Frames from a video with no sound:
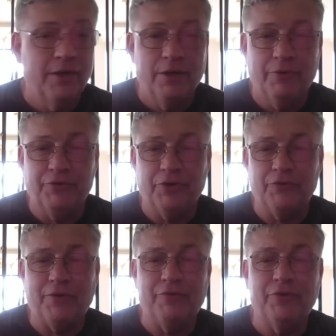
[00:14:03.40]
We should
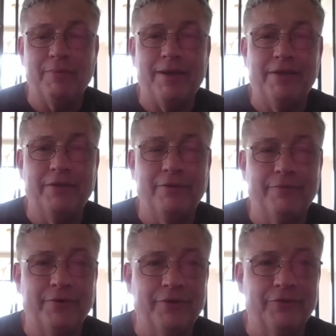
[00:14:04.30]
also have some idea of the
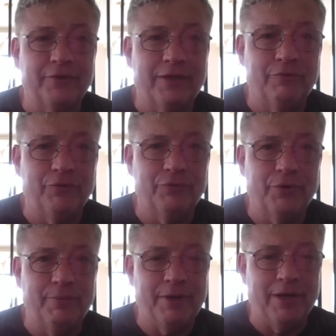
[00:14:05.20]
various levels we're
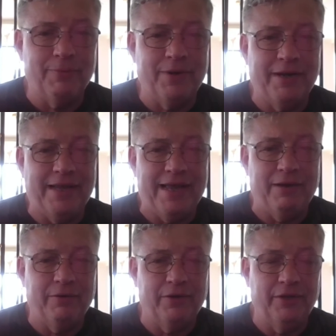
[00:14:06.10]
going to be operating
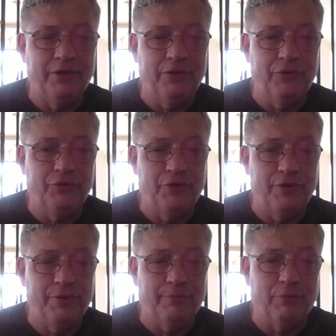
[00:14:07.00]
at using
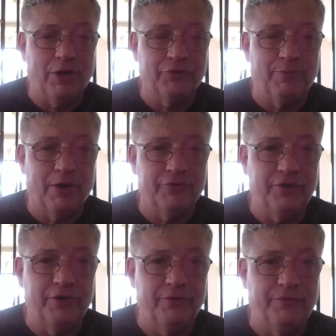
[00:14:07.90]
the Proxmox
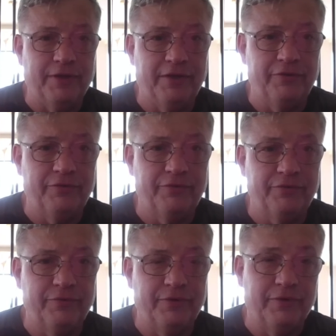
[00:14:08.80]
interface.
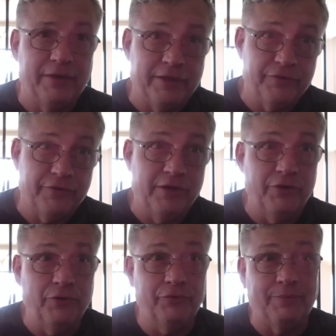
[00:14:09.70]
Like I say, you
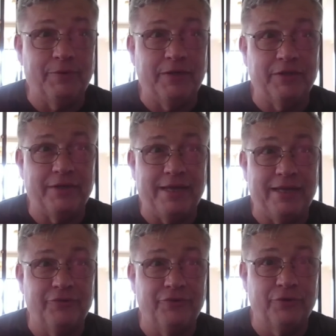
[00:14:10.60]
do something at the
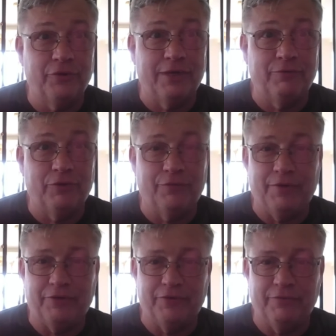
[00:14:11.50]
data center level, it
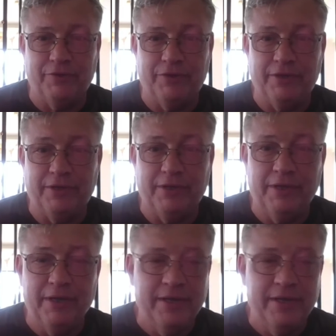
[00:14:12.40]
affects everything.